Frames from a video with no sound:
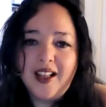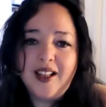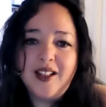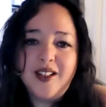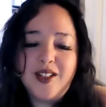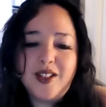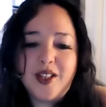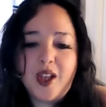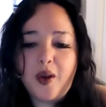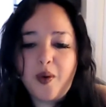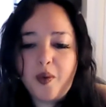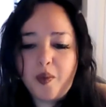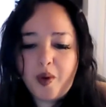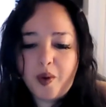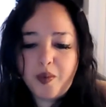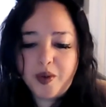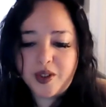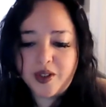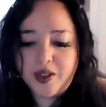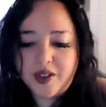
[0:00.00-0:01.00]
So
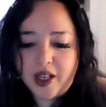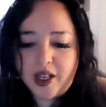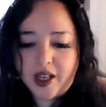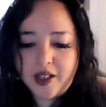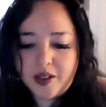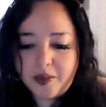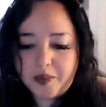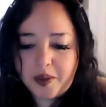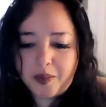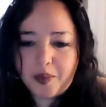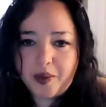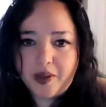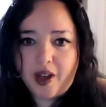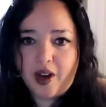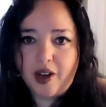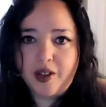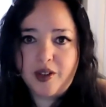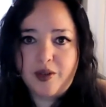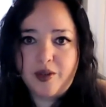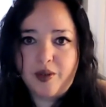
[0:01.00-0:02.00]
what would you say to people
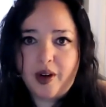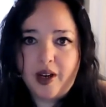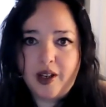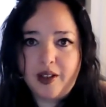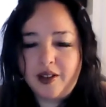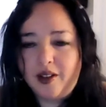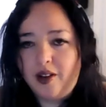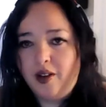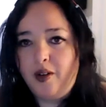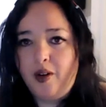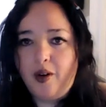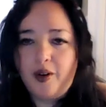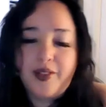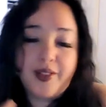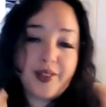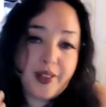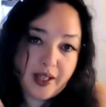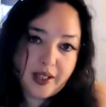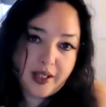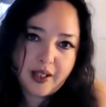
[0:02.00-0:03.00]
that are trying or
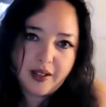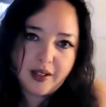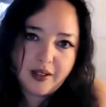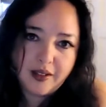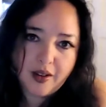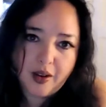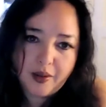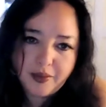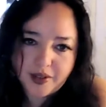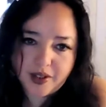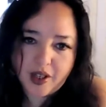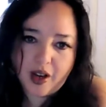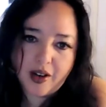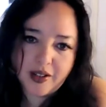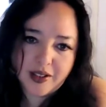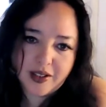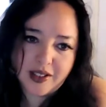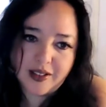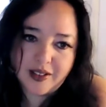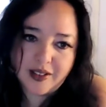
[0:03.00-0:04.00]
thinking of
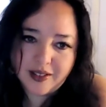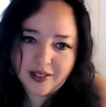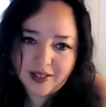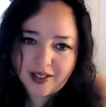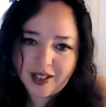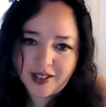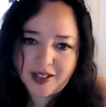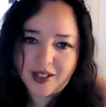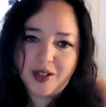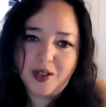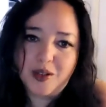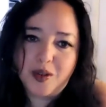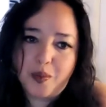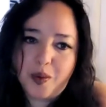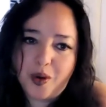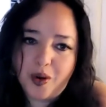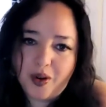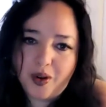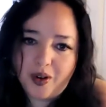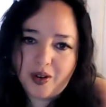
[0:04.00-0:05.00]
starting as an
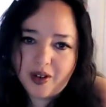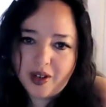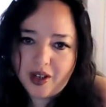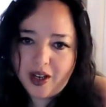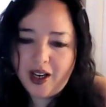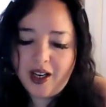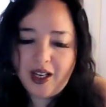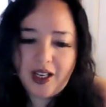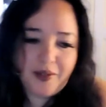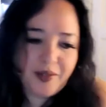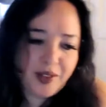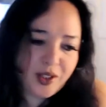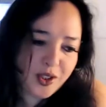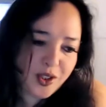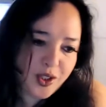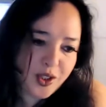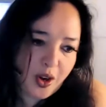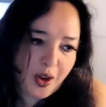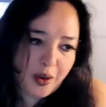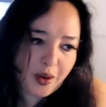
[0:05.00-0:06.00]
entrepreneur, leaving their
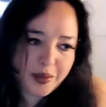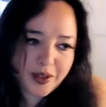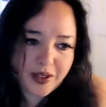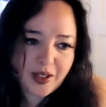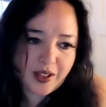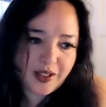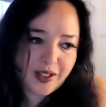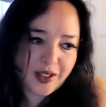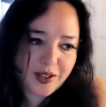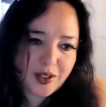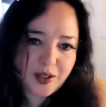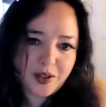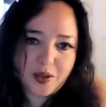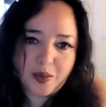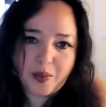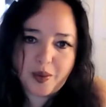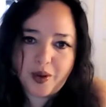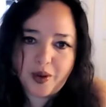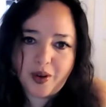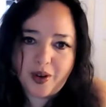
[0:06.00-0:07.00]
job, starting as an
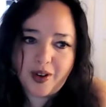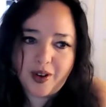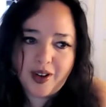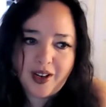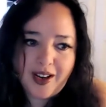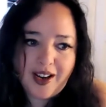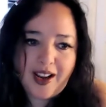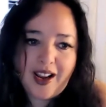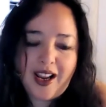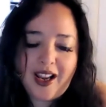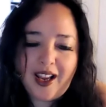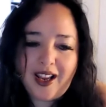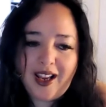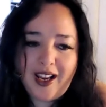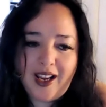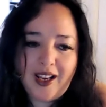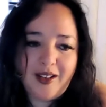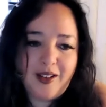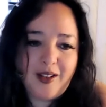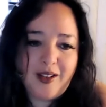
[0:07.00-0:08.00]
entrepreneur,
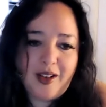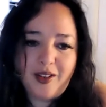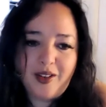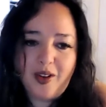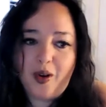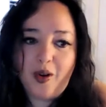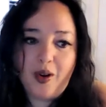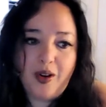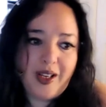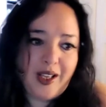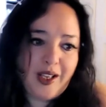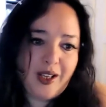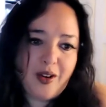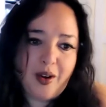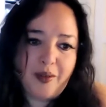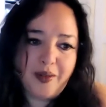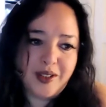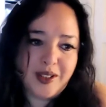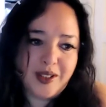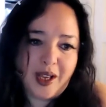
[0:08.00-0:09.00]
in not only in
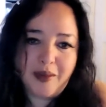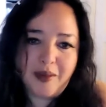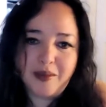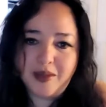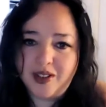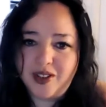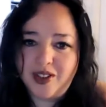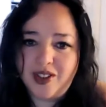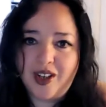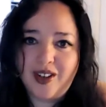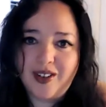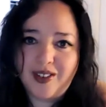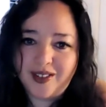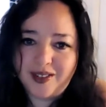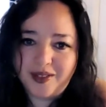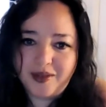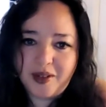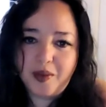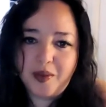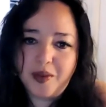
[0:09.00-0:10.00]
COVID times in general?
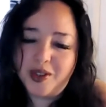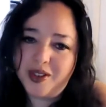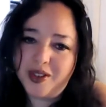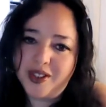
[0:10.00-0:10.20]
What would you